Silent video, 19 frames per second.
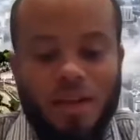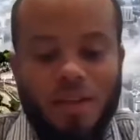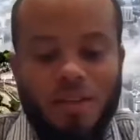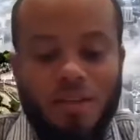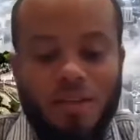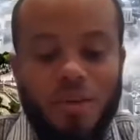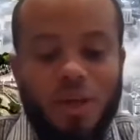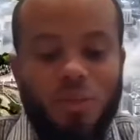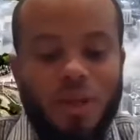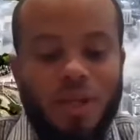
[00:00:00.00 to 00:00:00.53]

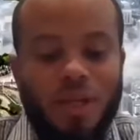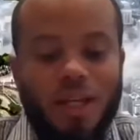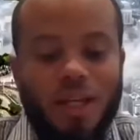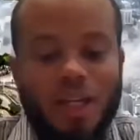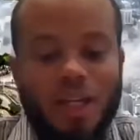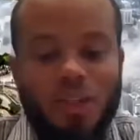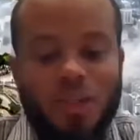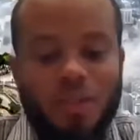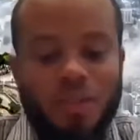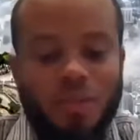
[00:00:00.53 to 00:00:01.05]
It's going to be a really
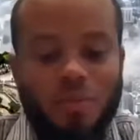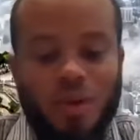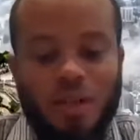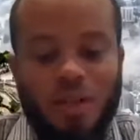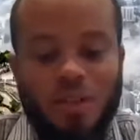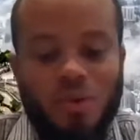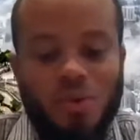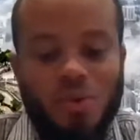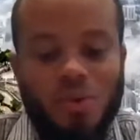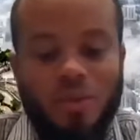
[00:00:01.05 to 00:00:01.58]
interesting one.
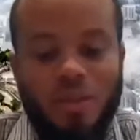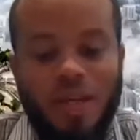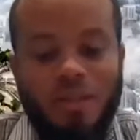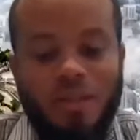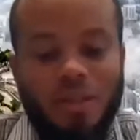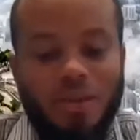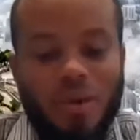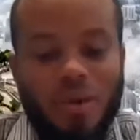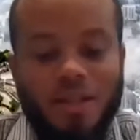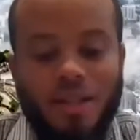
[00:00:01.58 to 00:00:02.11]
It's called
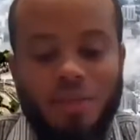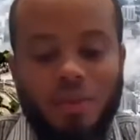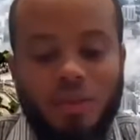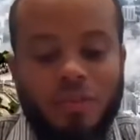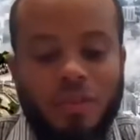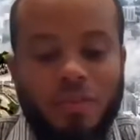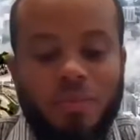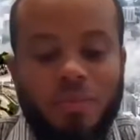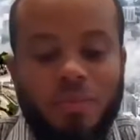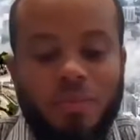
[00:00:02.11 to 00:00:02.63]
Interacting
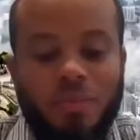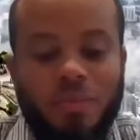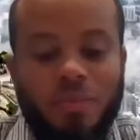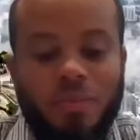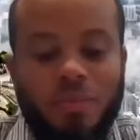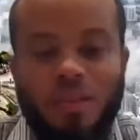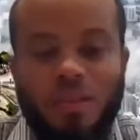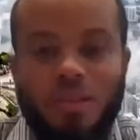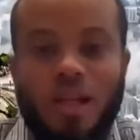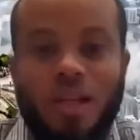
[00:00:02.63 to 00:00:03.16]
with the
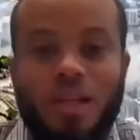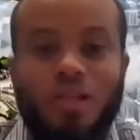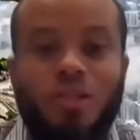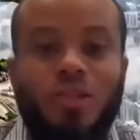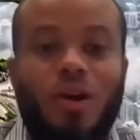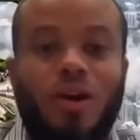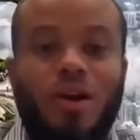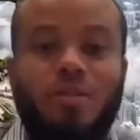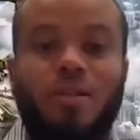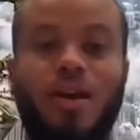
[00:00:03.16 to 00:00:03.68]
Police, and it
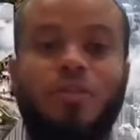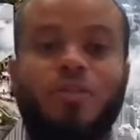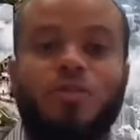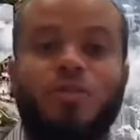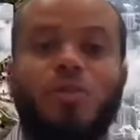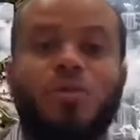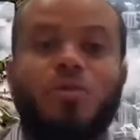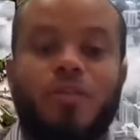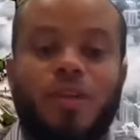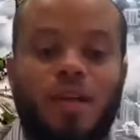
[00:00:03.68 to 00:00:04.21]
starts at
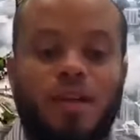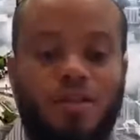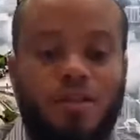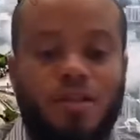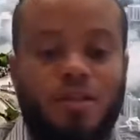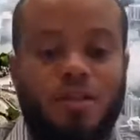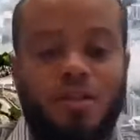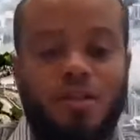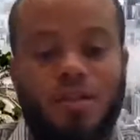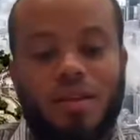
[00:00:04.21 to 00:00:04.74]

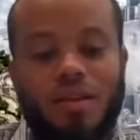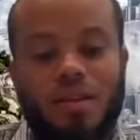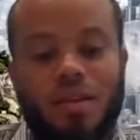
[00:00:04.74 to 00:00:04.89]
4:30.